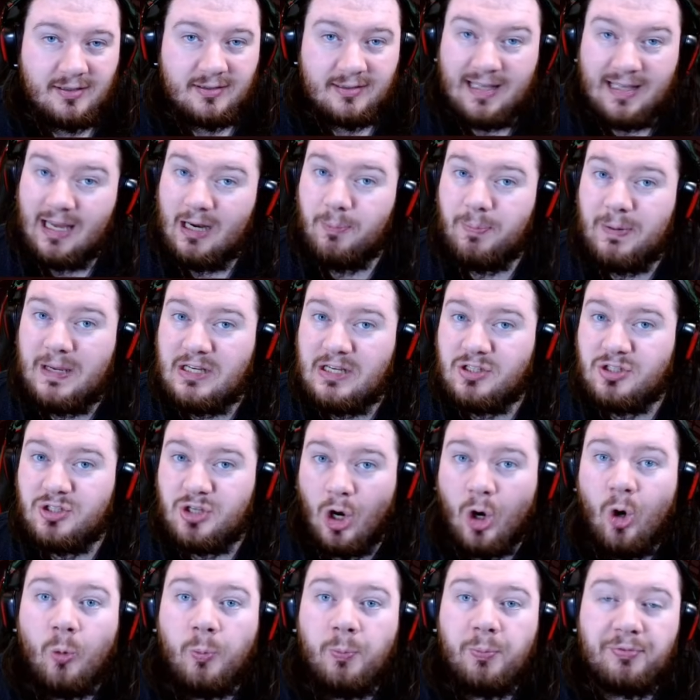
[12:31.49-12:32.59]
That'd be
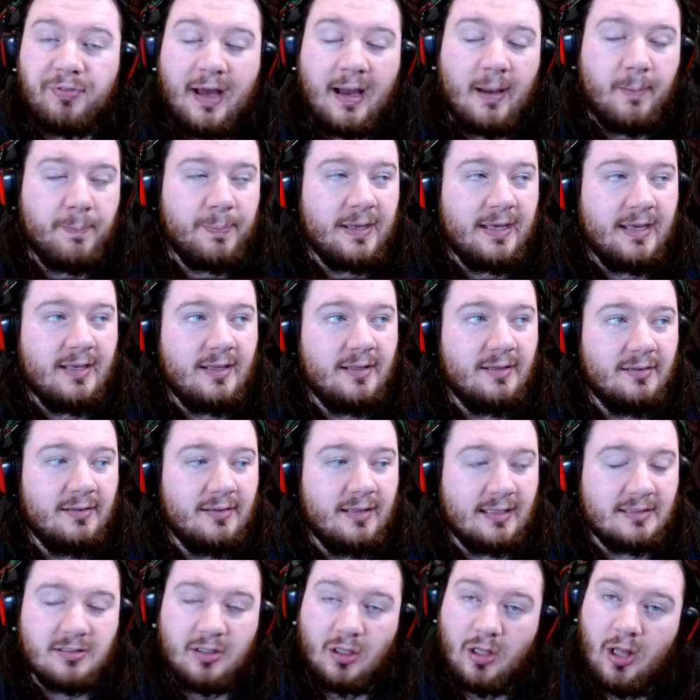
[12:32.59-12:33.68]
dope.
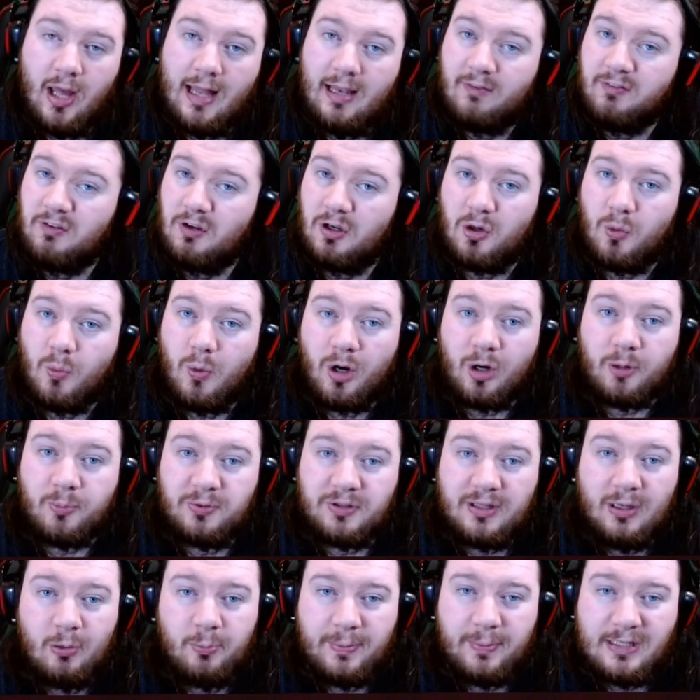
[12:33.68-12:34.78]
That's a hell of a lot of work, but
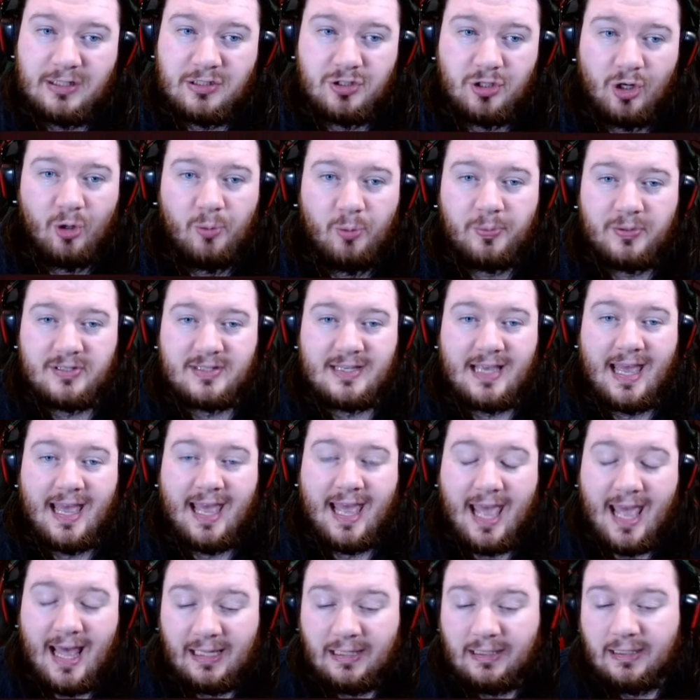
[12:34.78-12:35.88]
that would be dope as
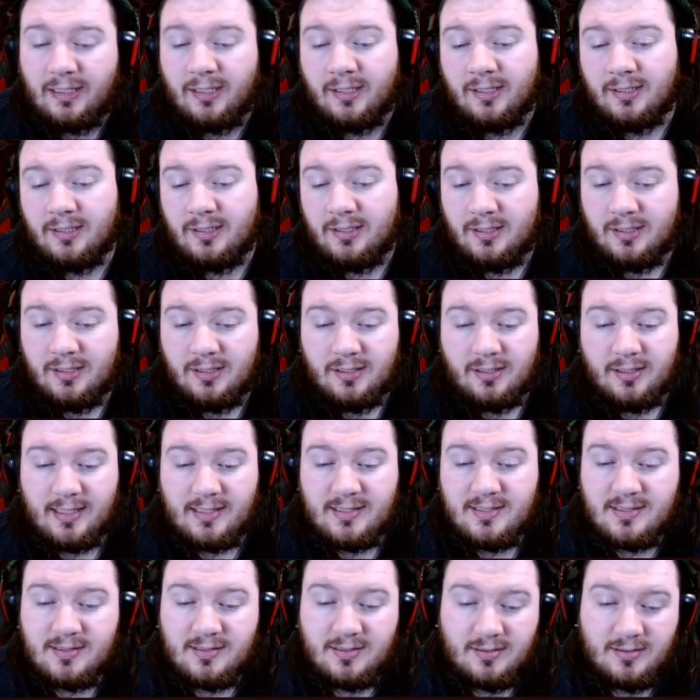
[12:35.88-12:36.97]
hell.
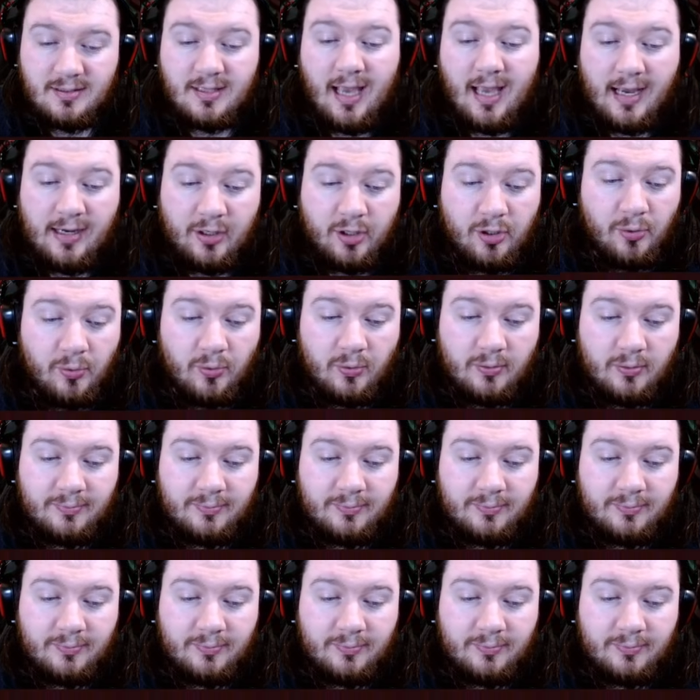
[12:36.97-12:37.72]
That's kind of cool.